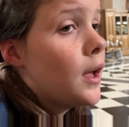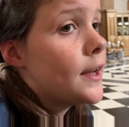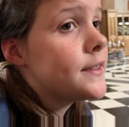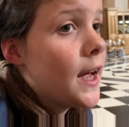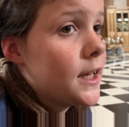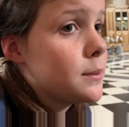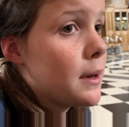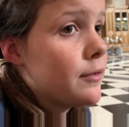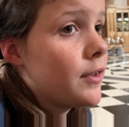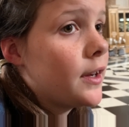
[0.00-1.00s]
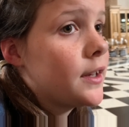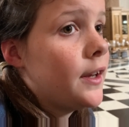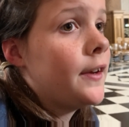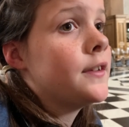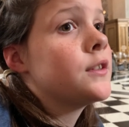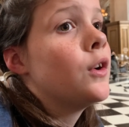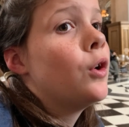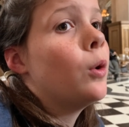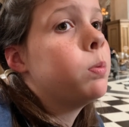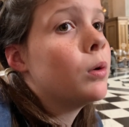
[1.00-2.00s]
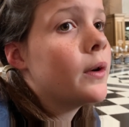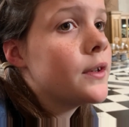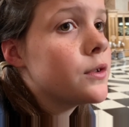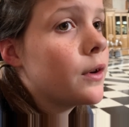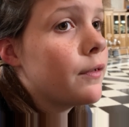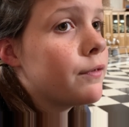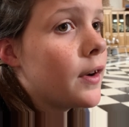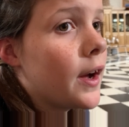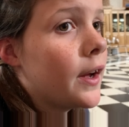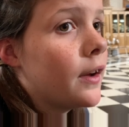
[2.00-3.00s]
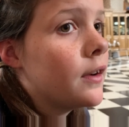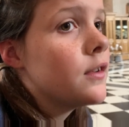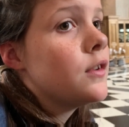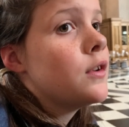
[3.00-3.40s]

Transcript: attacked by Vikings or put under a fire,